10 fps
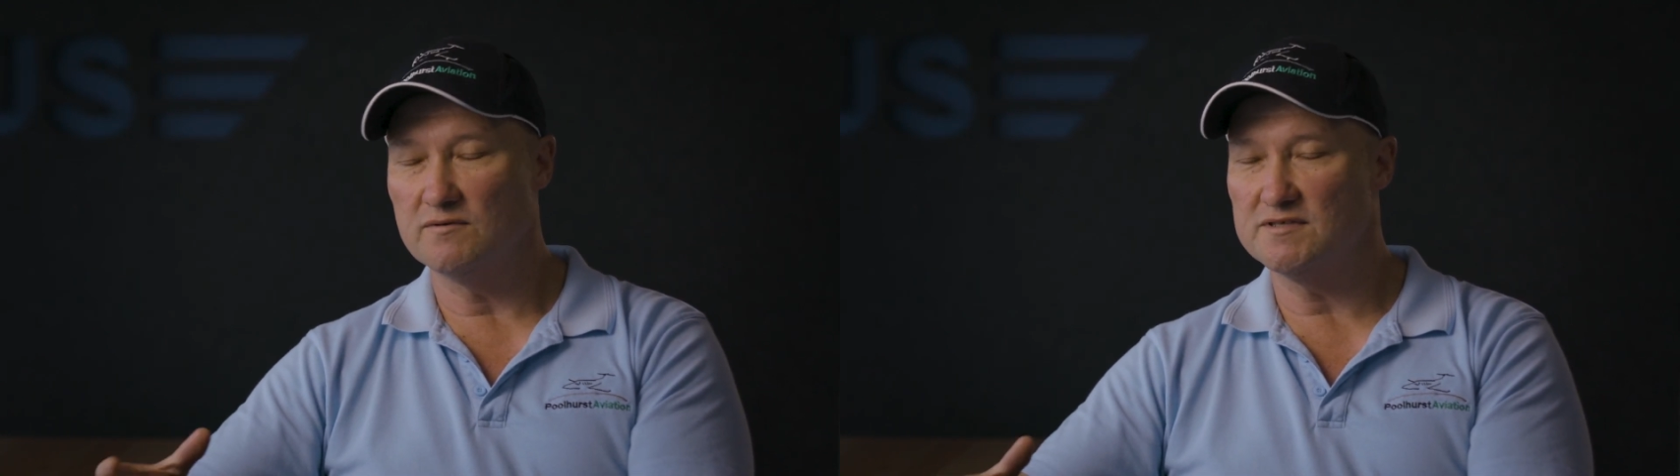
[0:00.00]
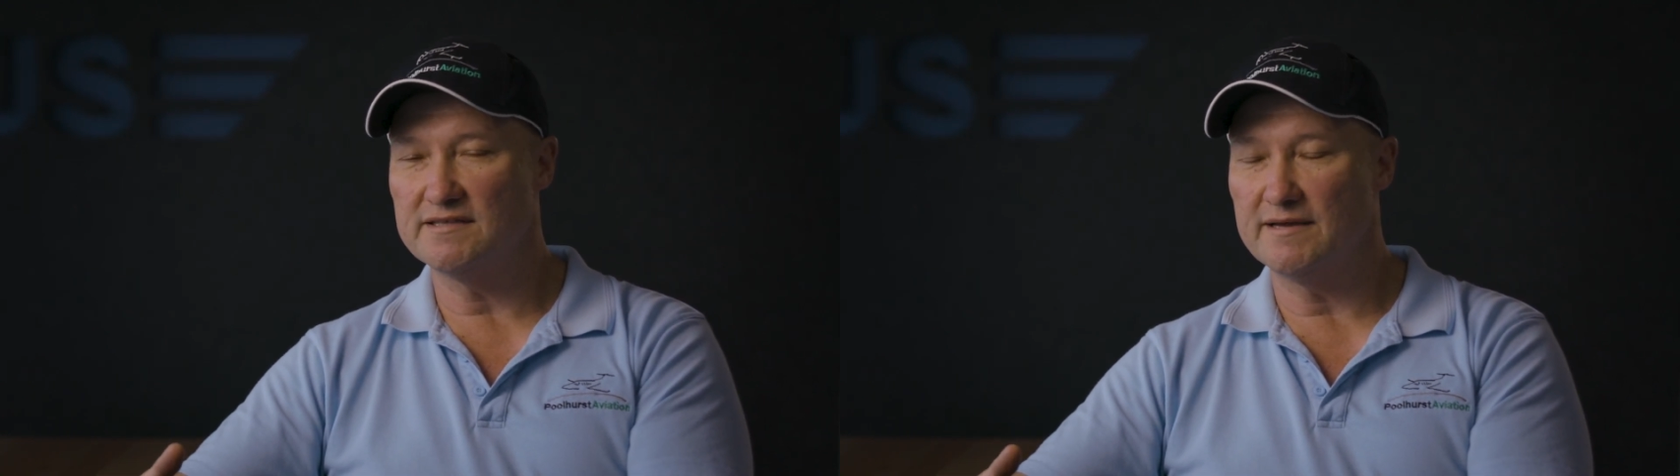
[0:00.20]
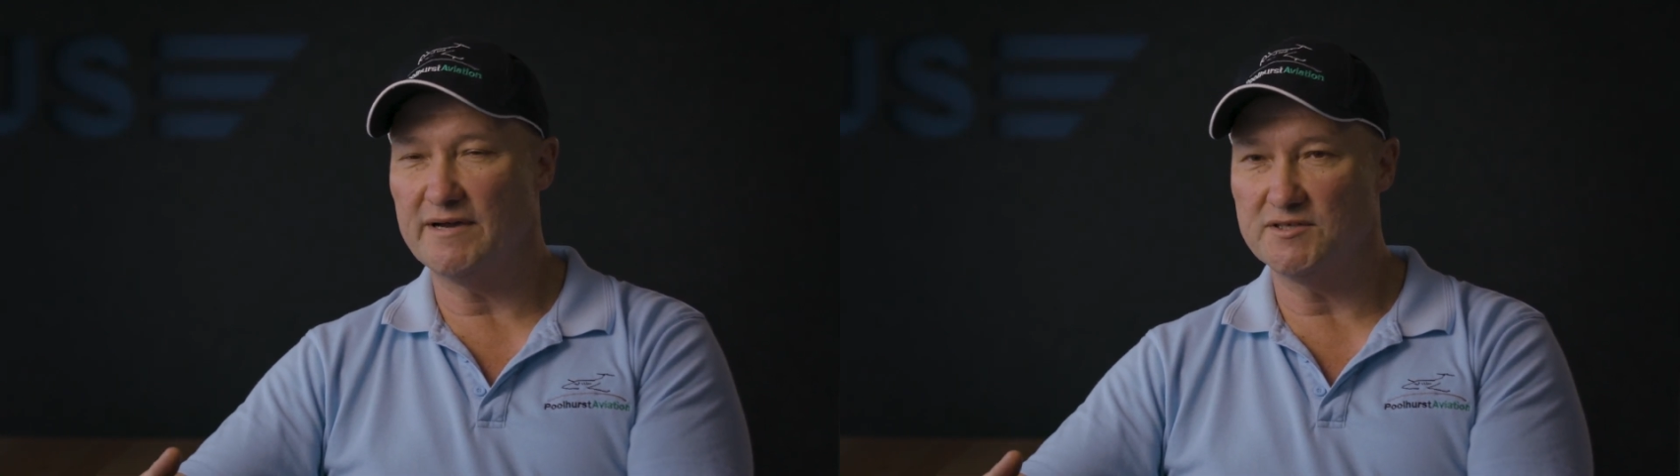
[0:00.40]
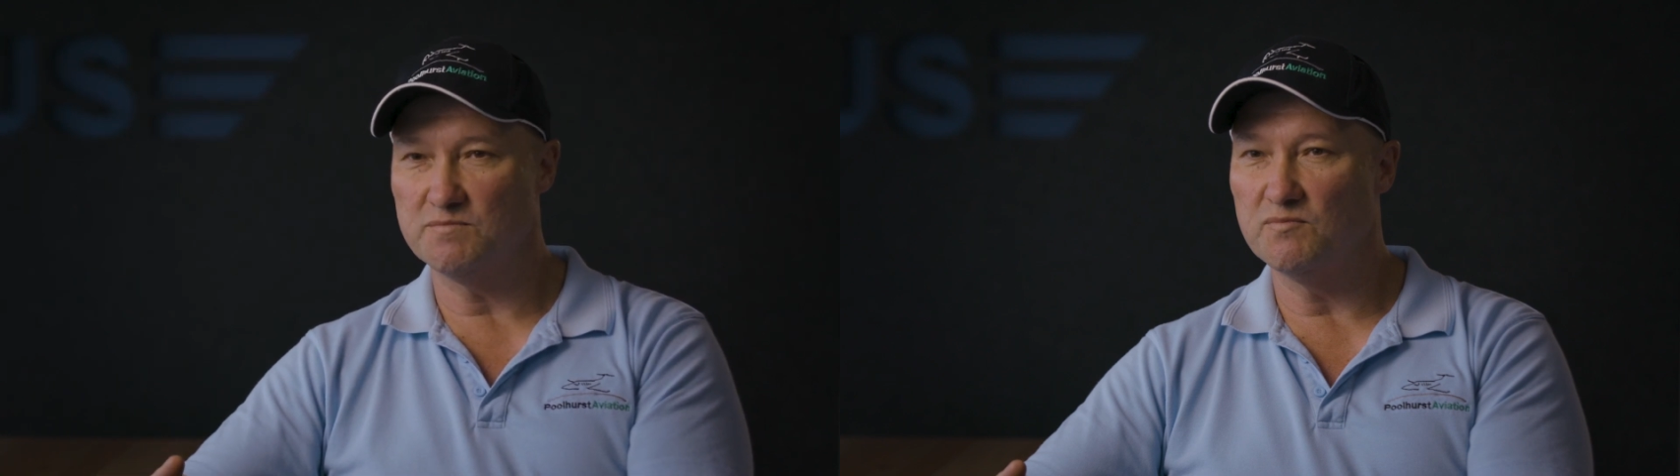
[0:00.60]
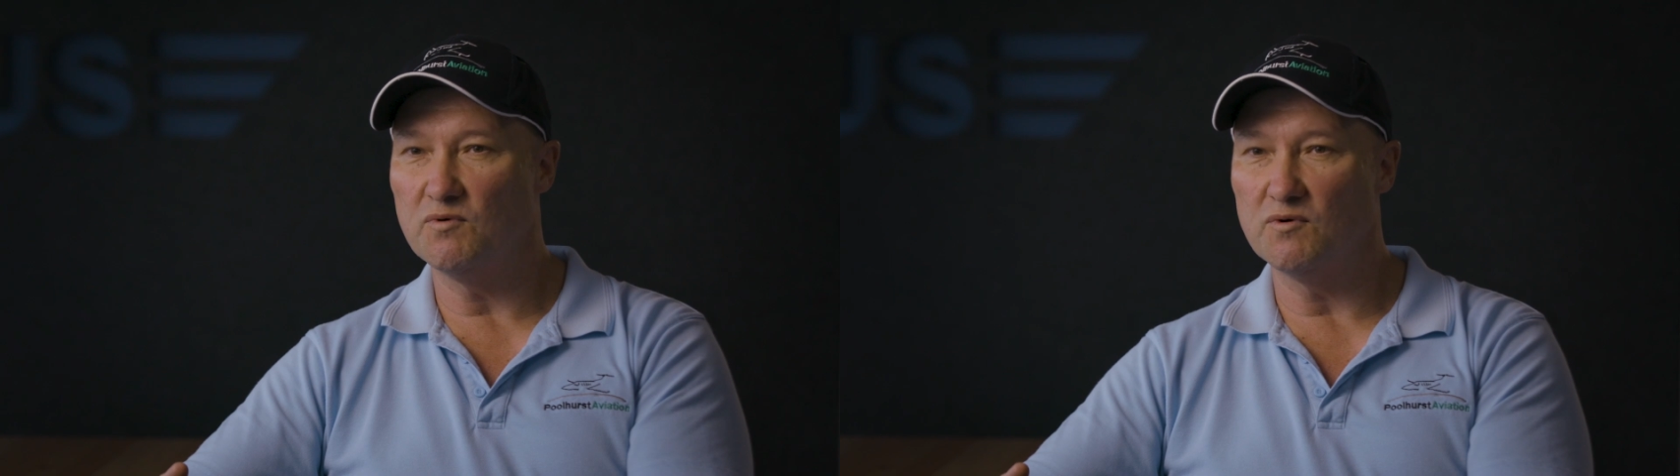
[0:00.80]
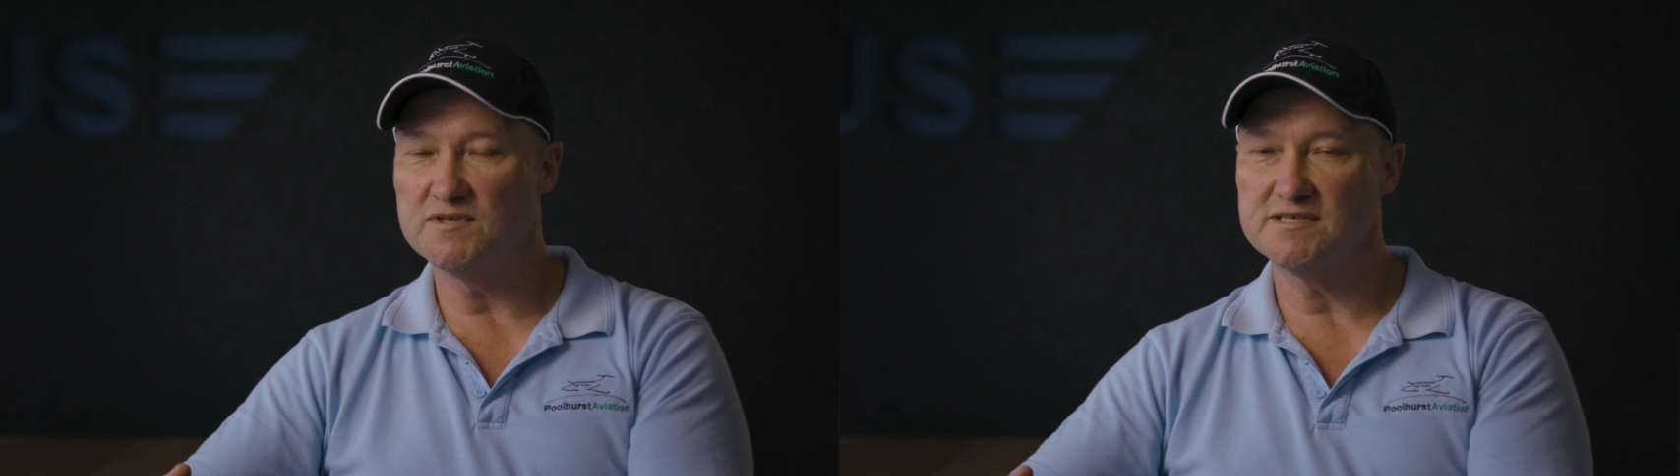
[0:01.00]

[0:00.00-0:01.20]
wasn't that much more.